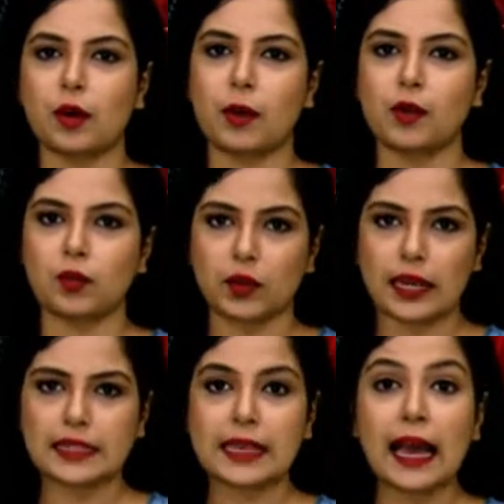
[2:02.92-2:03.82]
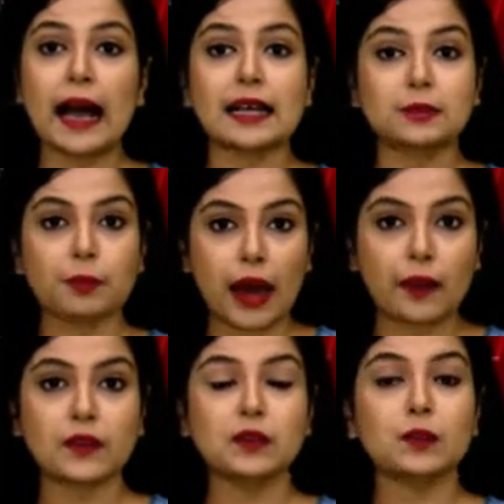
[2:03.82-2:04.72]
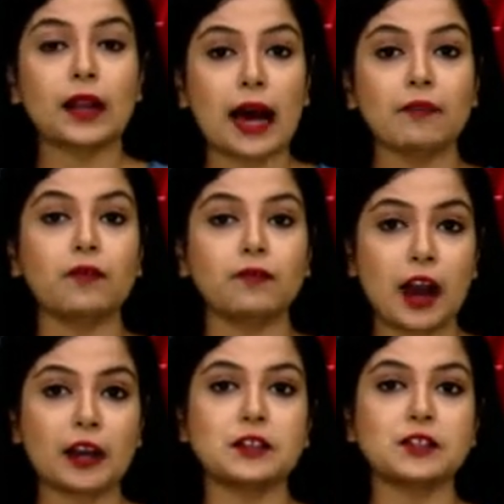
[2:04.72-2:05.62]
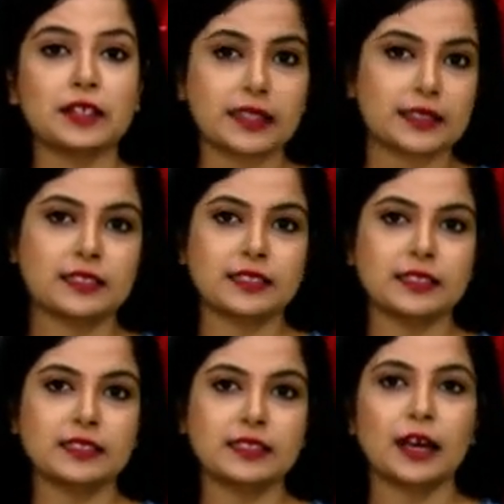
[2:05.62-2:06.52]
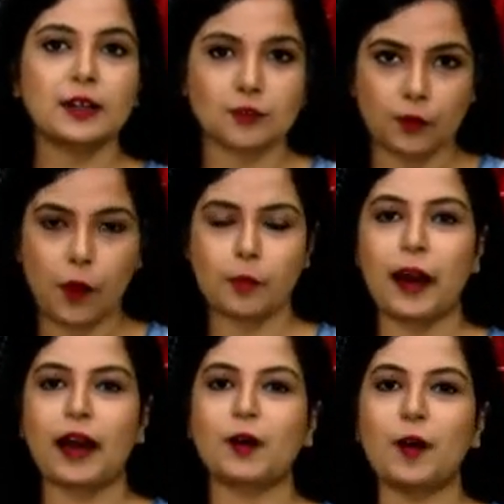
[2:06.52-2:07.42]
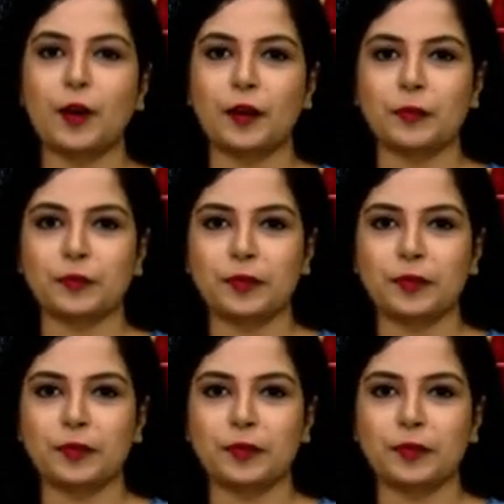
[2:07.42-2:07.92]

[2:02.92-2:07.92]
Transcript: dropout rates, as parents will have a financial assistance to fall back on.